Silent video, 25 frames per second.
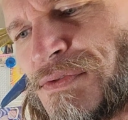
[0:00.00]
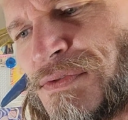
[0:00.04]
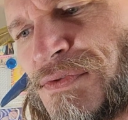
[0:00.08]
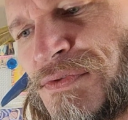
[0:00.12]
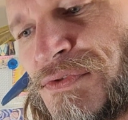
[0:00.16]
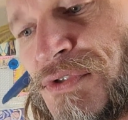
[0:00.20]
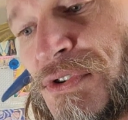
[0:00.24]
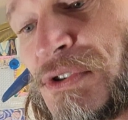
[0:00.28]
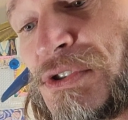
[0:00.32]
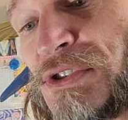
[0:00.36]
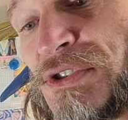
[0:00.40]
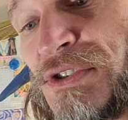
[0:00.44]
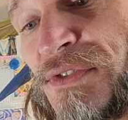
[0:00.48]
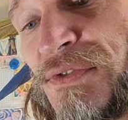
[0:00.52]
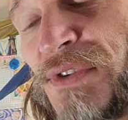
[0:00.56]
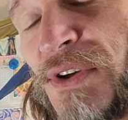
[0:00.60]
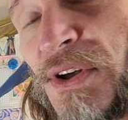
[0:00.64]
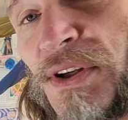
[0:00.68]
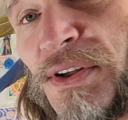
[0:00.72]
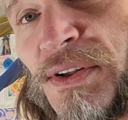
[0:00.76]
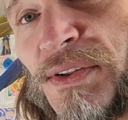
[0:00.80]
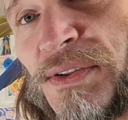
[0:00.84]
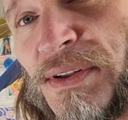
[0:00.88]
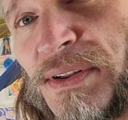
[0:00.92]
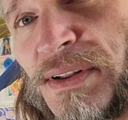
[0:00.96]
First of
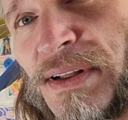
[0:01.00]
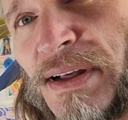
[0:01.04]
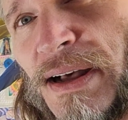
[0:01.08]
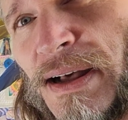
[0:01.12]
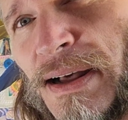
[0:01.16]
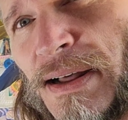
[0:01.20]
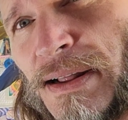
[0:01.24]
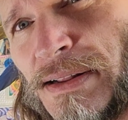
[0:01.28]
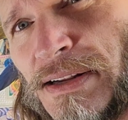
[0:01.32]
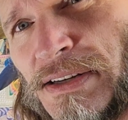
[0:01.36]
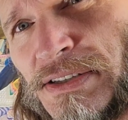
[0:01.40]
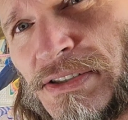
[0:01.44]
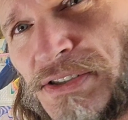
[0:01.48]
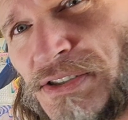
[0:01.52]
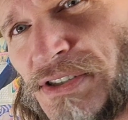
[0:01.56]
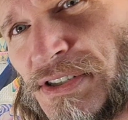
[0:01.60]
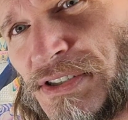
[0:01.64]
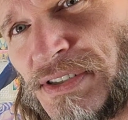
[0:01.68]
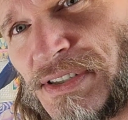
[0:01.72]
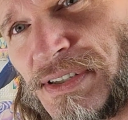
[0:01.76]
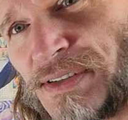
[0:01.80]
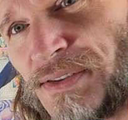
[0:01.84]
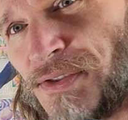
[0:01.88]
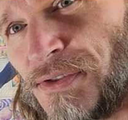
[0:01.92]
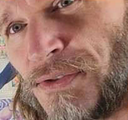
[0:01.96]
all, let's
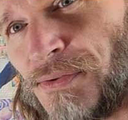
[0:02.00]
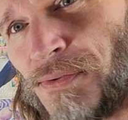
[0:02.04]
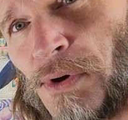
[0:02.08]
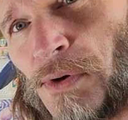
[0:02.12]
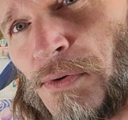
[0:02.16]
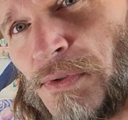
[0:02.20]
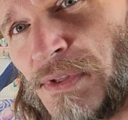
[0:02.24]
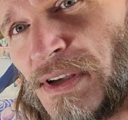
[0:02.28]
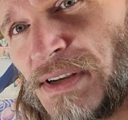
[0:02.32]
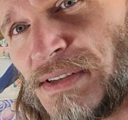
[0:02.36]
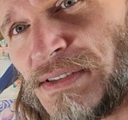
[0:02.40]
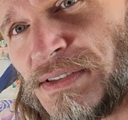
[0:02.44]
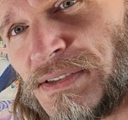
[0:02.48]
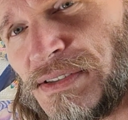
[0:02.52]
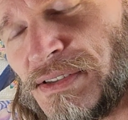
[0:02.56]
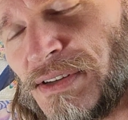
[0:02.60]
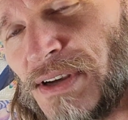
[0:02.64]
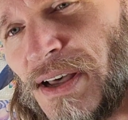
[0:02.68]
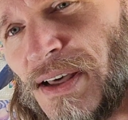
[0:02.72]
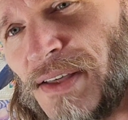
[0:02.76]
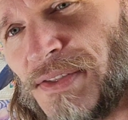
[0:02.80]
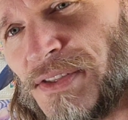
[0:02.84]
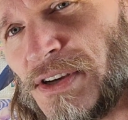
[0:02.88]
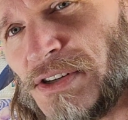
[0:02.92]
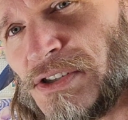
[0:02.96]
just throw this
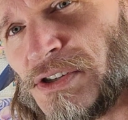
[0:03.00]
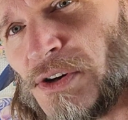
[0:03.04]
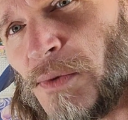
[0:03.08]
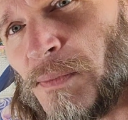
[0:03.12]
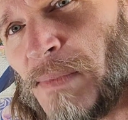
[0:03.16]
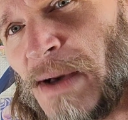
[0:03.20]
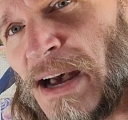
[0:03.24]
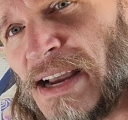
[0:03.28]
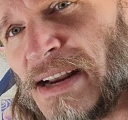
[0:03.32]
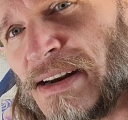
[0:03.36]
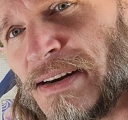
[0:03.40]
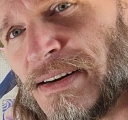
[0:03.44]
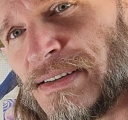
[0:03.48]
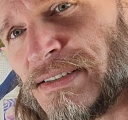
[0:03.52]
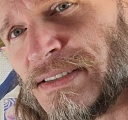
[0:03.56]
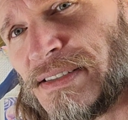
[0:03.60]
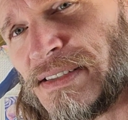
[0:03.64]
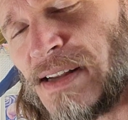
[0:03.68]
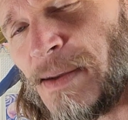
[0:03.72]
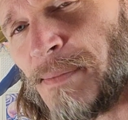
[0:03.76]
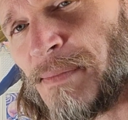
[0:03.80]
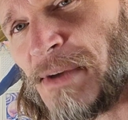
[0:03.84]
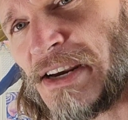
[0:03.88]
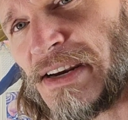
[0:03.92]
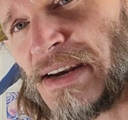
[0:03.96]
the Joe Biden
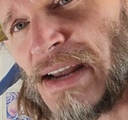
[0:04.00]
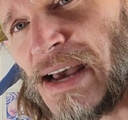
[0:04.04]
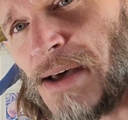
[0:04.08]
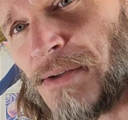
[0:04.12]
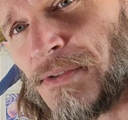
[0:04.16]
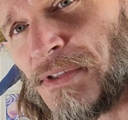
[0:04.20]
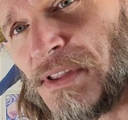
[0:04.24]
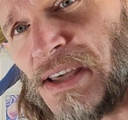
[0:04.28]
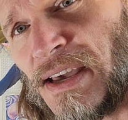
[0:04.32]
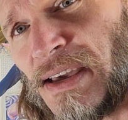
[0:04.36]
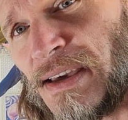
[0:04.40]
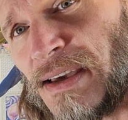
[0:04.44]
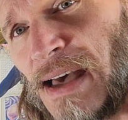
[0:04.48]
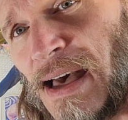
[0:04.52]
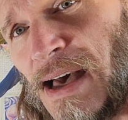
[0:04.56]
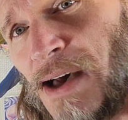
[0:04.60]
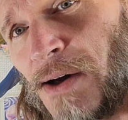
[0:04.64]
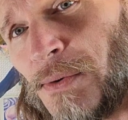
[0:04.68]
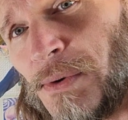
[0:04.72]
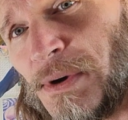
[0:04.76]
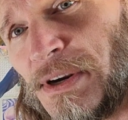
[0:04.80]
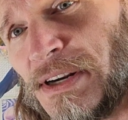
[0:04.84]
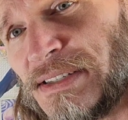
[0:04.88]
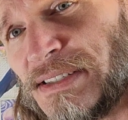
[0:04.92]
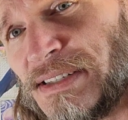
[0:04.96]
stepping down thing
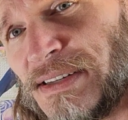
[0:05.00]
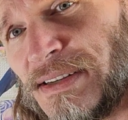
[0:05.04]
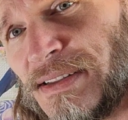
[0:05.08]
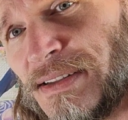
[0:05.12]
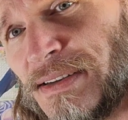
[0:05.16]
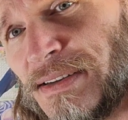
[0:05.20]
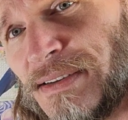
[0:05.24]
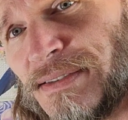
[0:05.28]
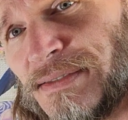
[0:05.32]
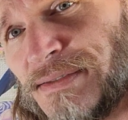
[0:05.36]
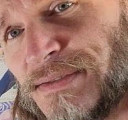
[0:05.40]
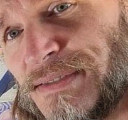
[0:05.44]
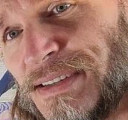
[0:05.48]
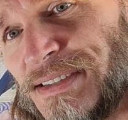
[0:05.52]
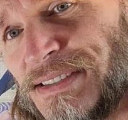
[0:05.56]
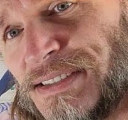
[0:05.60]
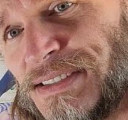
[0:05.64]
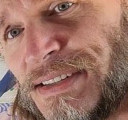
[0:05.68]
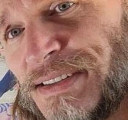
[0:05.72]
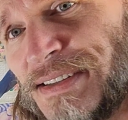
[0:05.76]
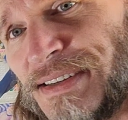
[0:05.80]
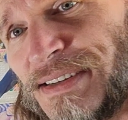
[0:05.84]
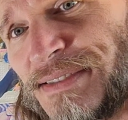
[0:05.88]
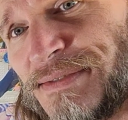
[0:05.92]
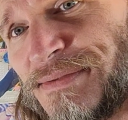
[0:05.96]
out into
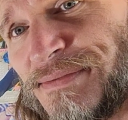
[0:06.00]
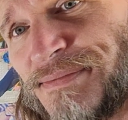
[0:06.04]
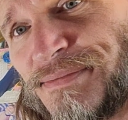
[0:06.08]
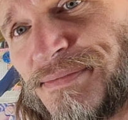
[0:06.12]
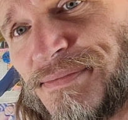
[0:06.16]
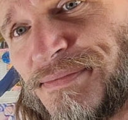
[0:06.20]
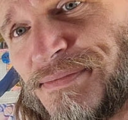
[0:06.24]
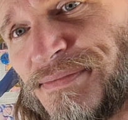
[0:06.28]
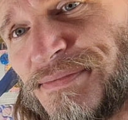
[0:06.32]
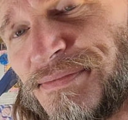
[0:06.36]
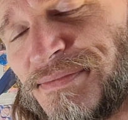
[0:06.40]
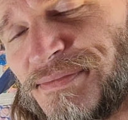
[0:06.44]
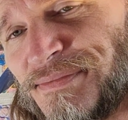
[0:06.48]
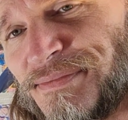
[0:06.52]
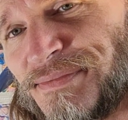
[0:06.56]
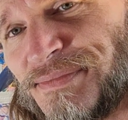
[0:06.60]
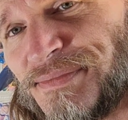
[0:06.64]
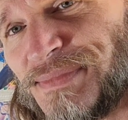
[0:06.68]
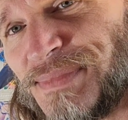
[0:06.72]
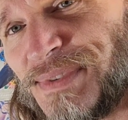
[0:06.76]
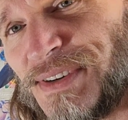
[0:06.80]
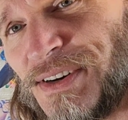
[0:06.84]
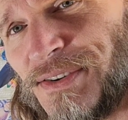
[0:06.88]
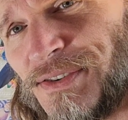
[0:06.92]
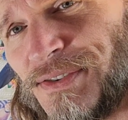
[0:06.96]
the
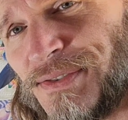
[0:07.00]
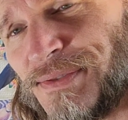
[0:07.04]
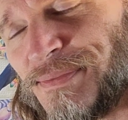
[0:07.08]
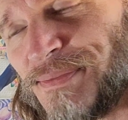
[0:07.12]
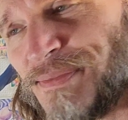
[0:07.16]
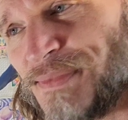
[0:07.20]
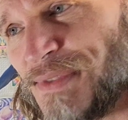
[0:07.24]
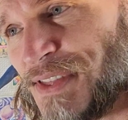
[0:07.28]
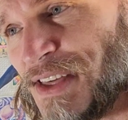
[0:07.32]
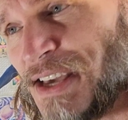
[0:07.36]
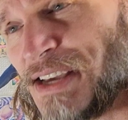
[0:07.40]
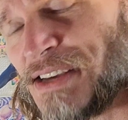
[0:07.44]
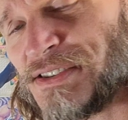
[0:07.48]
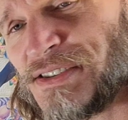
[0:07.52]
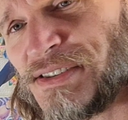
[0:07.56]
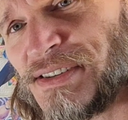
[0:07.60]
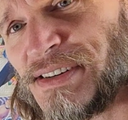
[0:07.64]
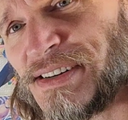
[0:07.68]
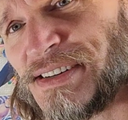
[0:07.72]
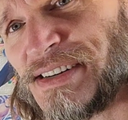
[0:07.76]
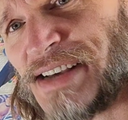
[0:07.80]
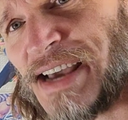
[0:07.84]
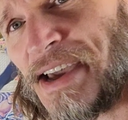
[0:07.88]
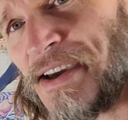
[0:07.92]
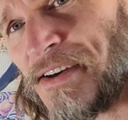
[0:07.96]
things to
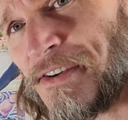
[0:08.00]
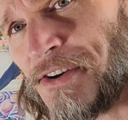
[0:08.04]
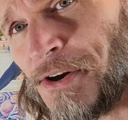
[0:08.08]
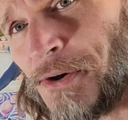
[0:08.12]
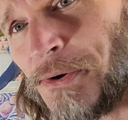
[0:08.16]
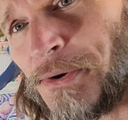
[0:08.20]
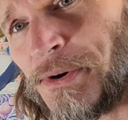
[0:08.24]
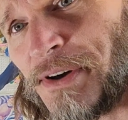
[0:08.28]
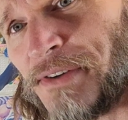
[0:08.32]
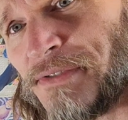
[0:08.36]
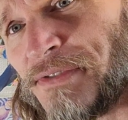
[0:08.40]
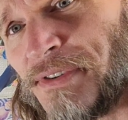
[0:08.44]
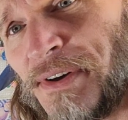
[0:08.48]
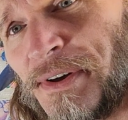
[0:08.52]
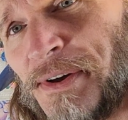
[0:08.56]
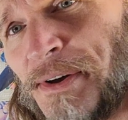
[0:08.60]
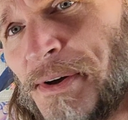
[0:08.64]
take note of.